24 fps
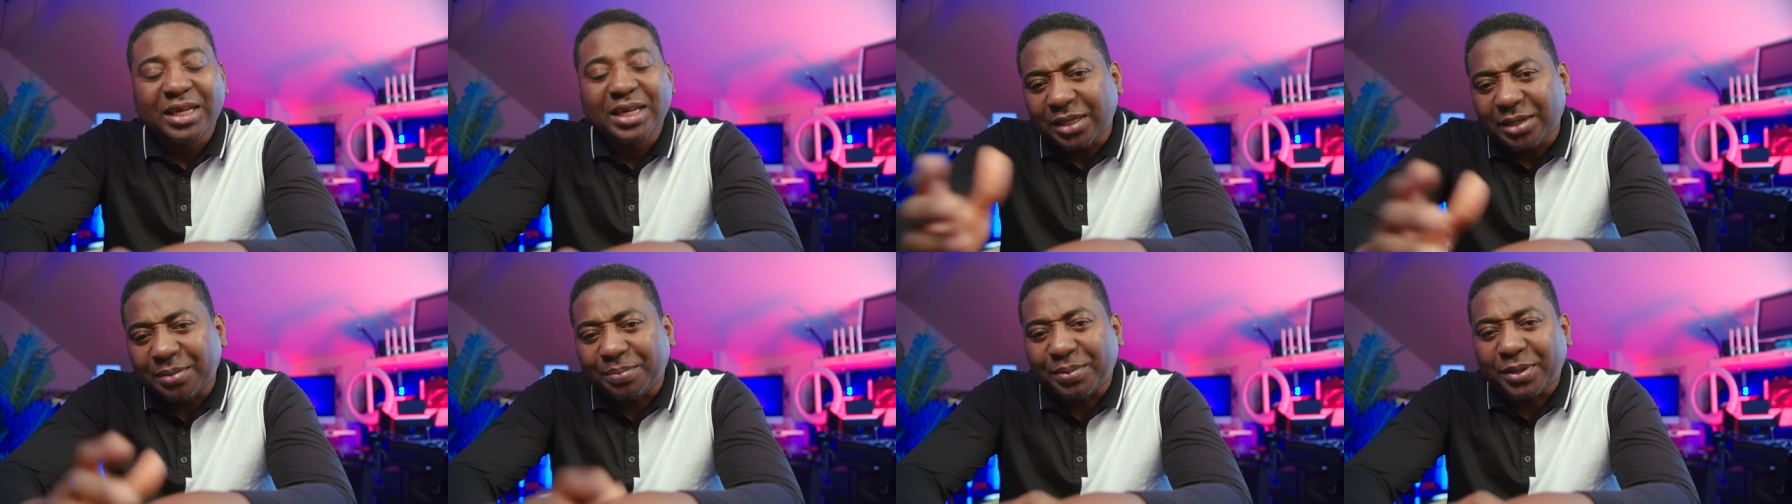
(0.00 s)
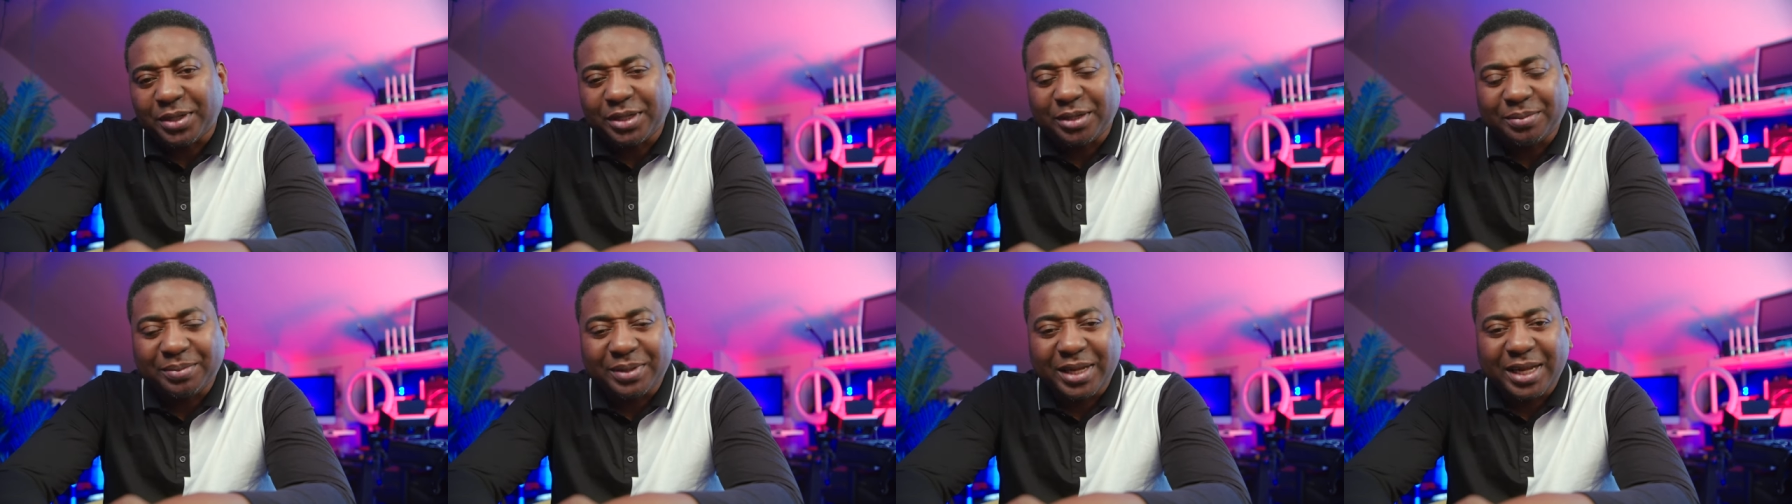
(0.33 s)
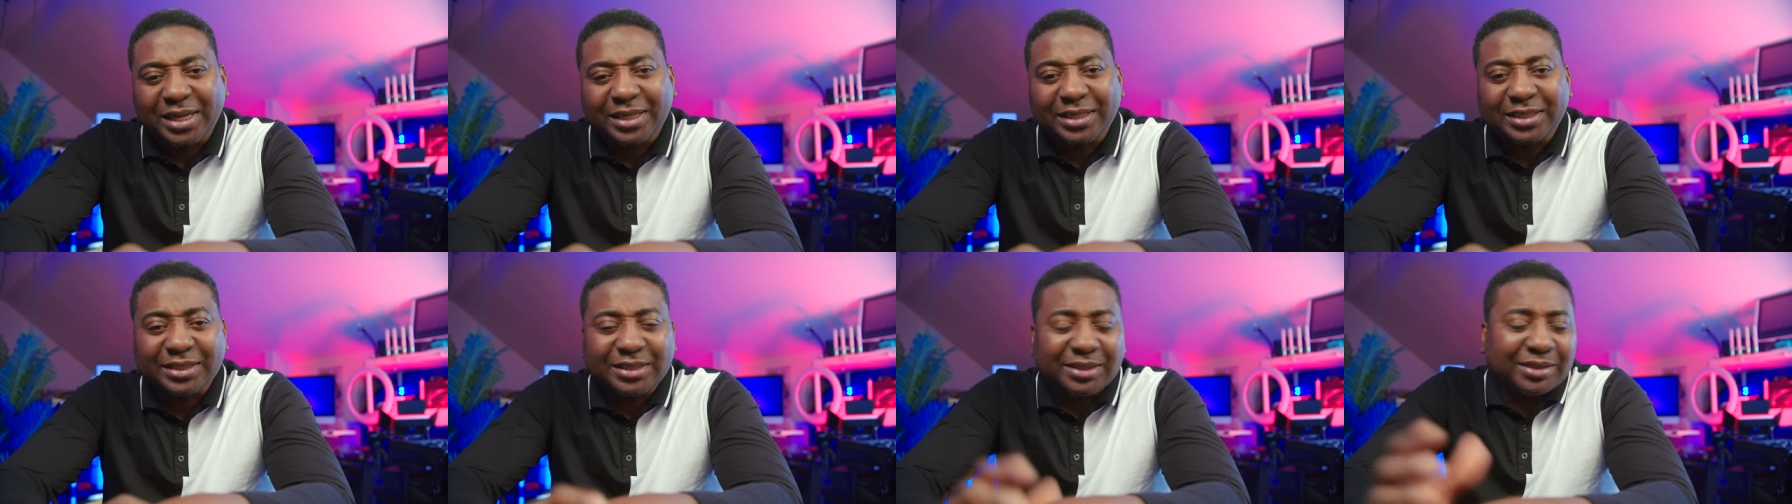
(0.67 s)
The bottom
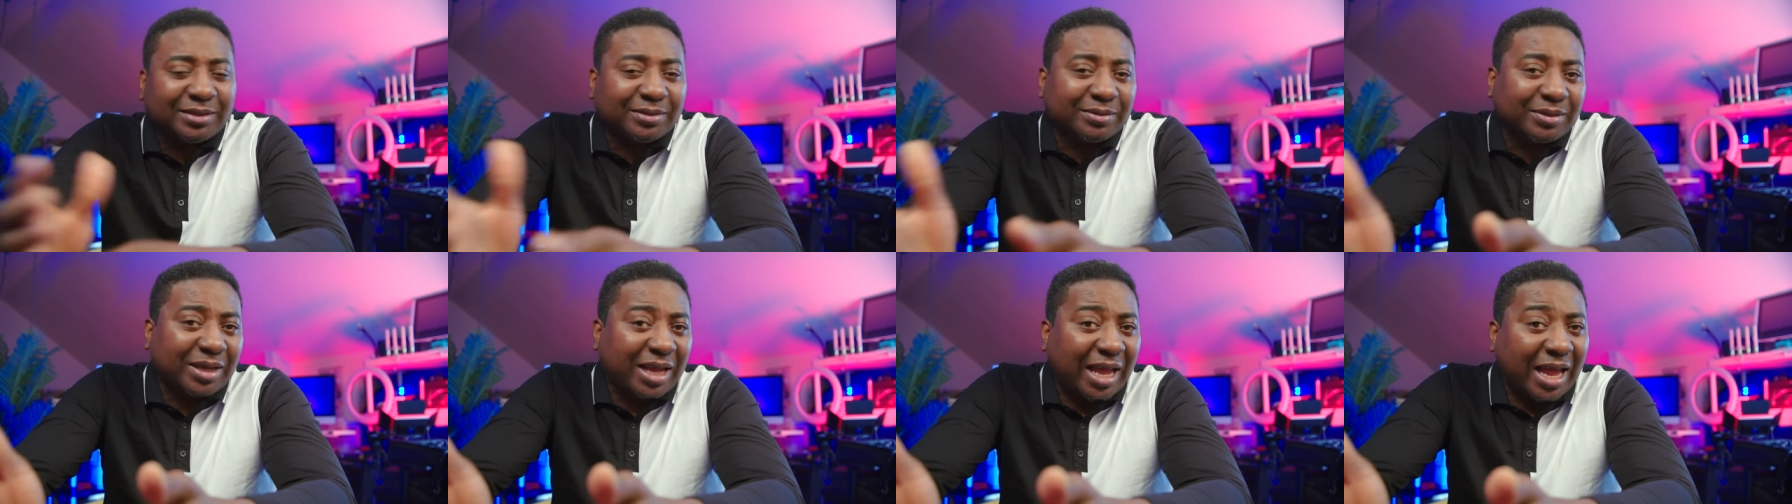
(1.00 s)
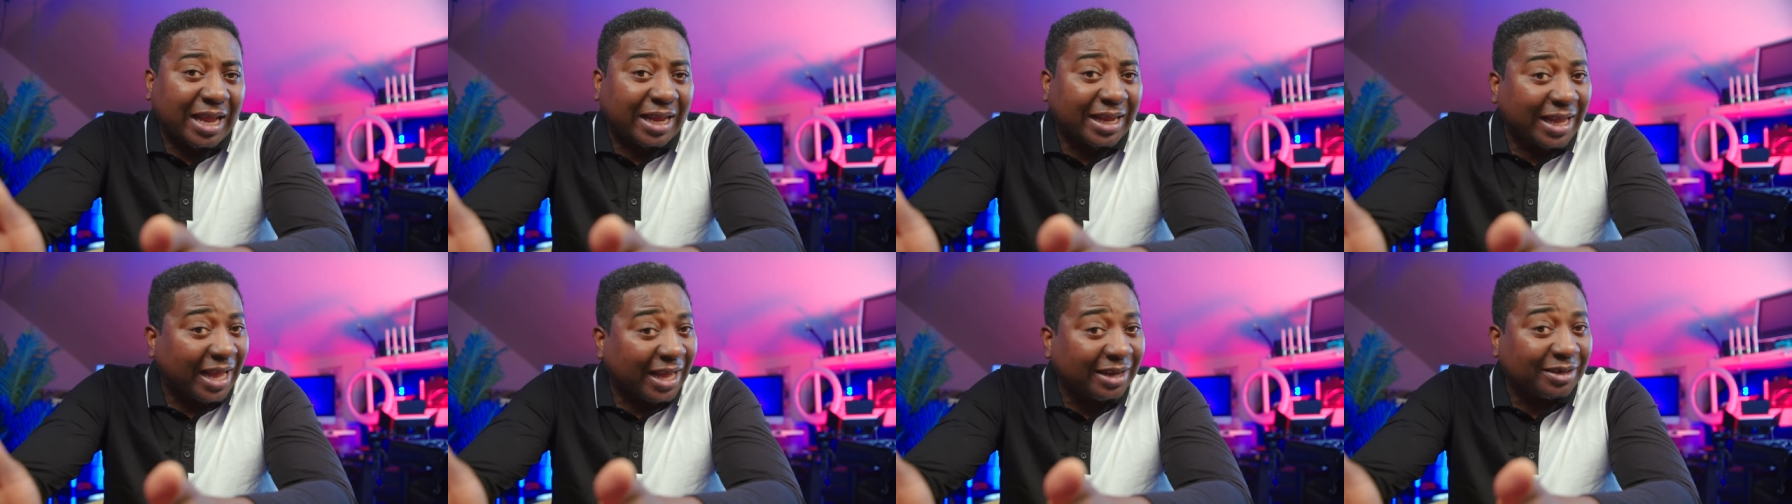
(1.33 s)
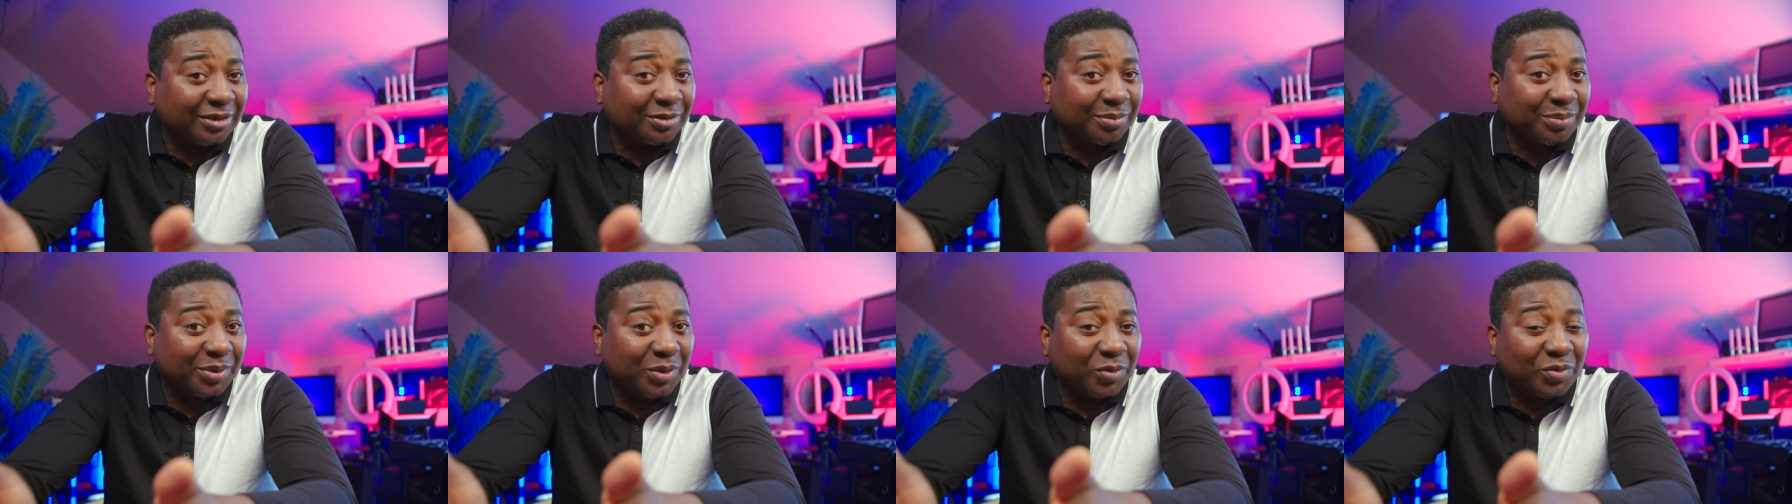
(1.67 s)
line is, I gotta be